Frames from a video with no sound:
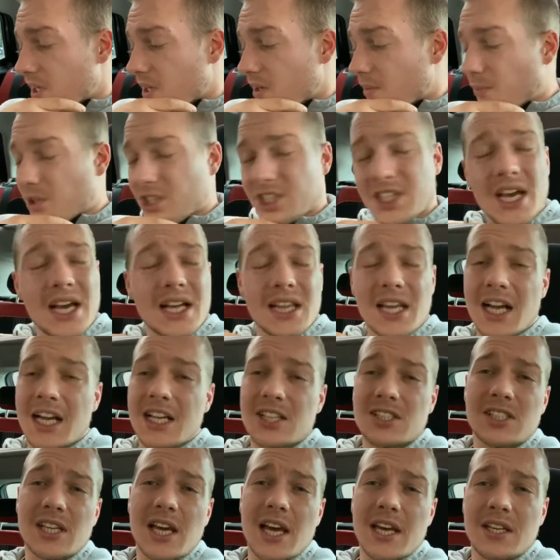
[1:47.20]
But yeah, like I
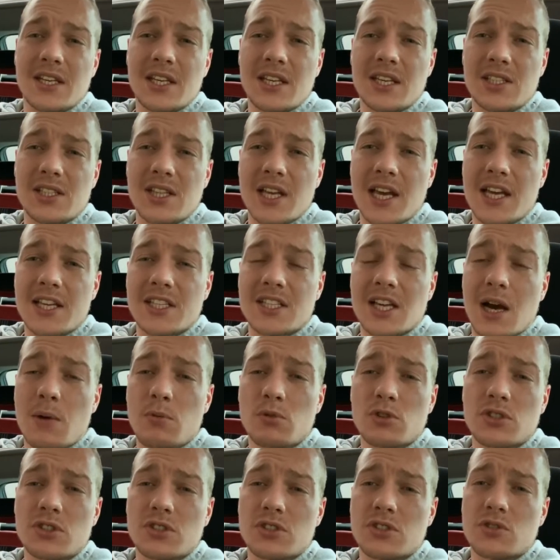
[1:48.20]
said, these days I
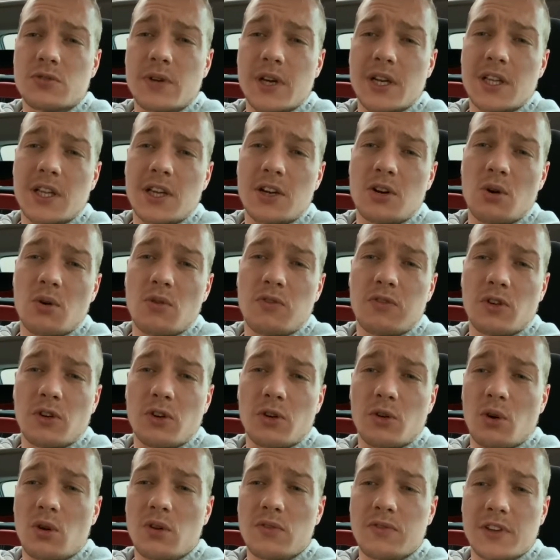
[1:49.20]
would just strictly go for
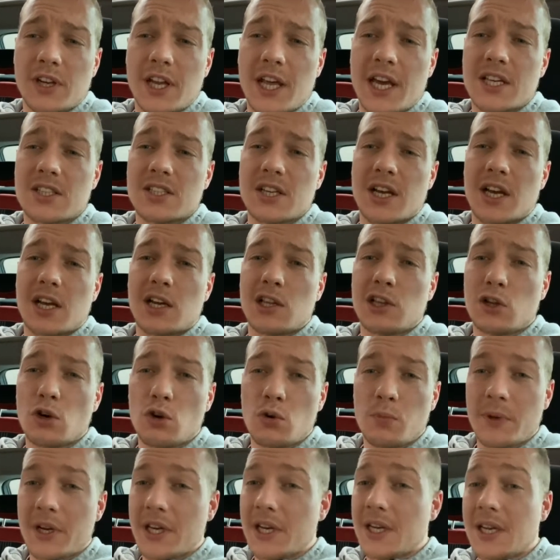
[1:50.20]
nolvadex and
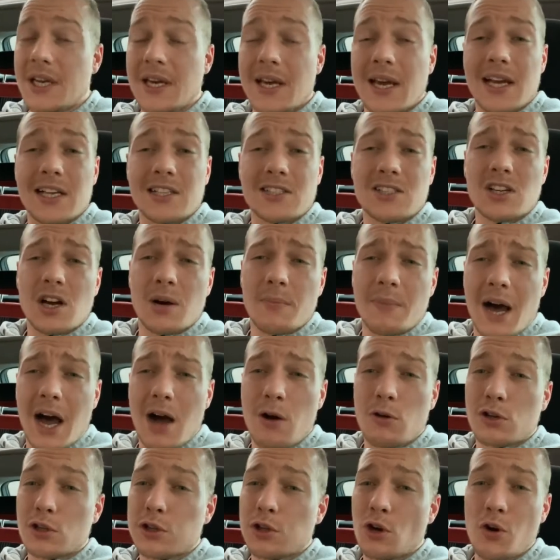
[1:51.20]
clomid. And
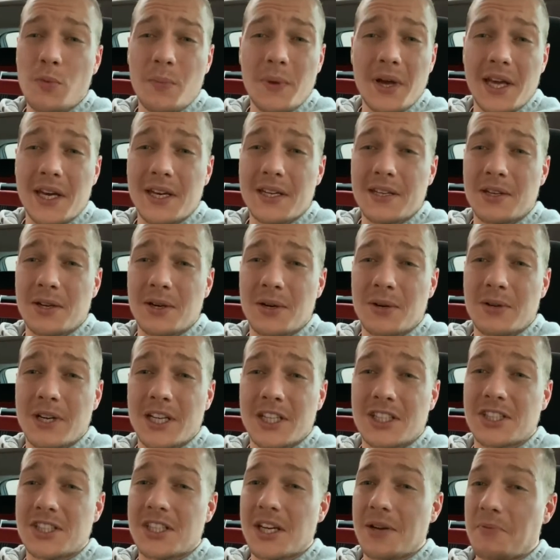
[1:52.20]
somehow clomid, you know, that
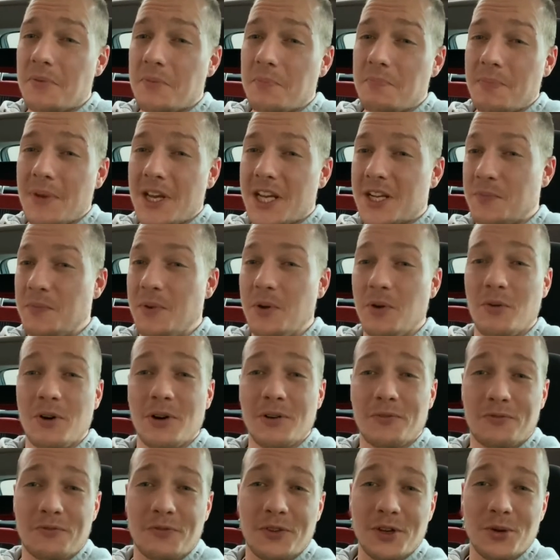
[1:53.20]
shit makes me
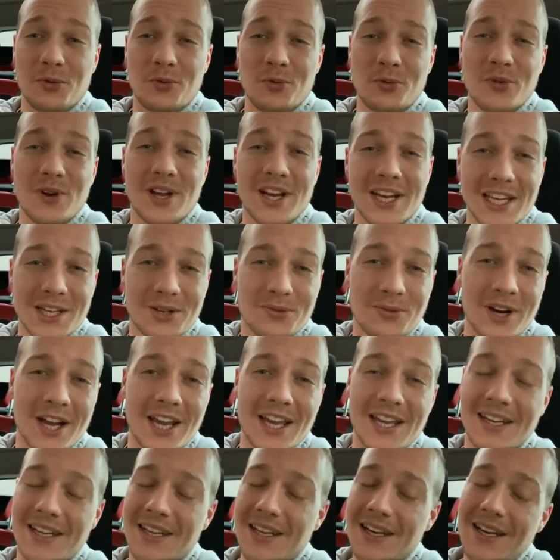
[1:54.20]
feel really
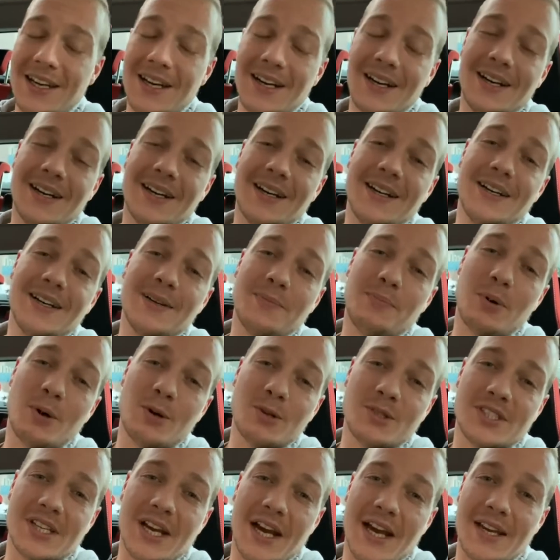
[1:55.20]
great
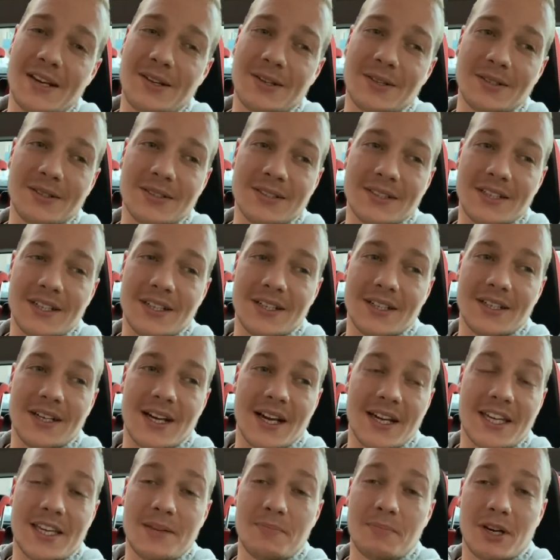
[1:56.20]
post-cycle.
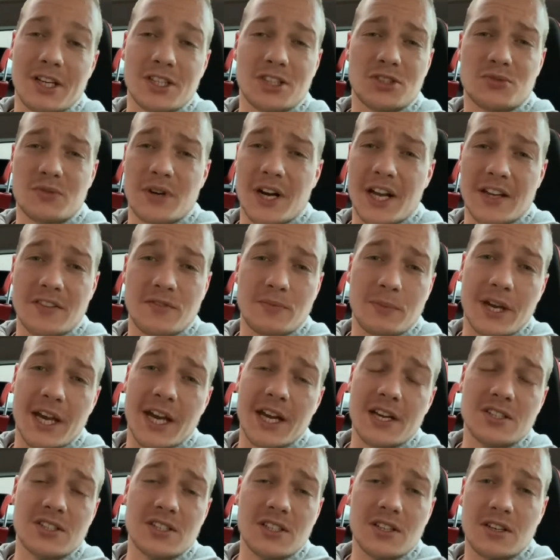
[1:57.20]
I keep my strength, my
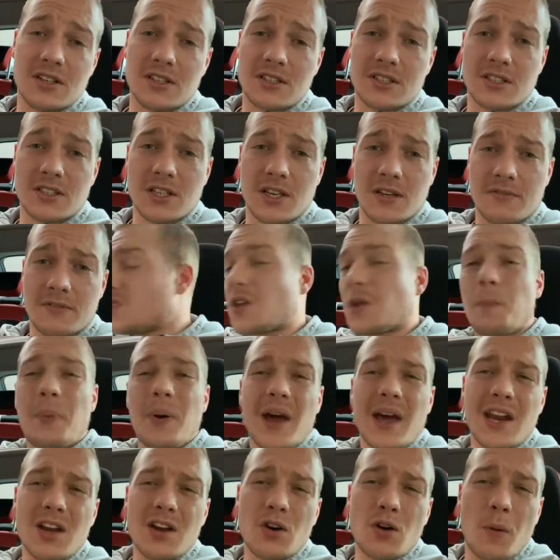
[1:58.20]
energy, all the stuff.
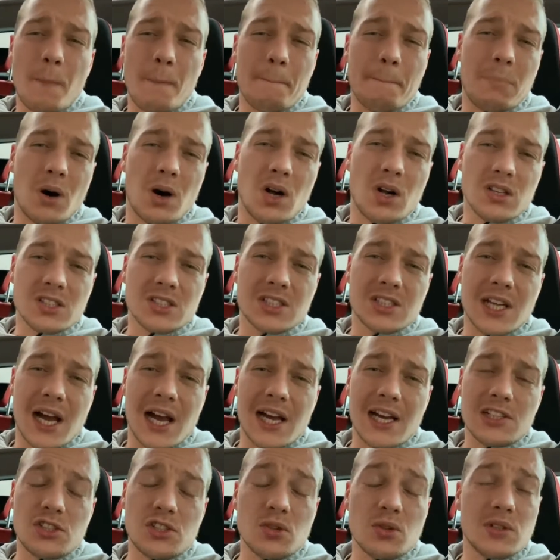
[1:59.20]
Depending on ball
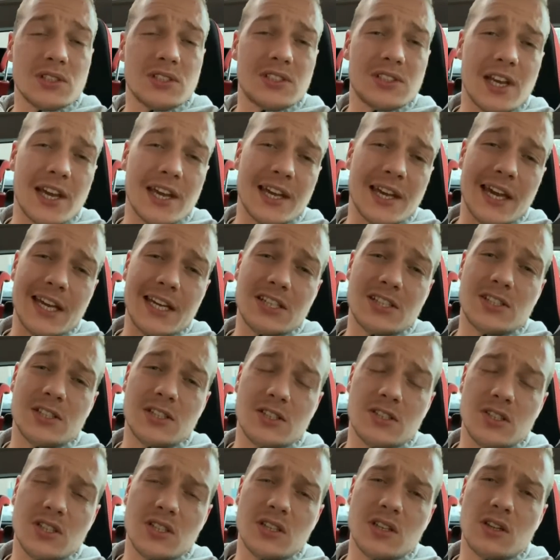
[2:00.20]
size, you could take
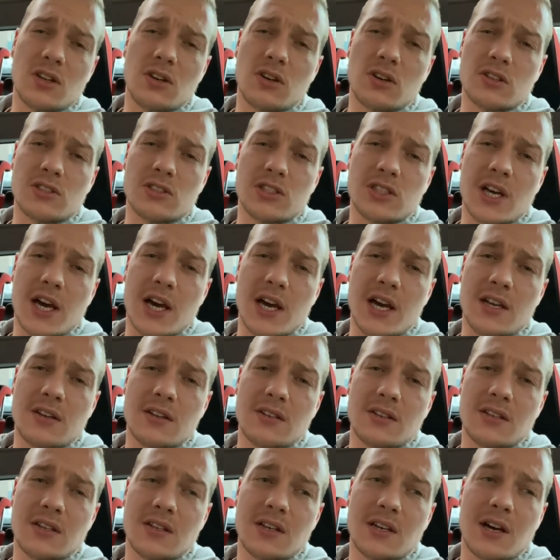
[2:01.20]
HCG alongside.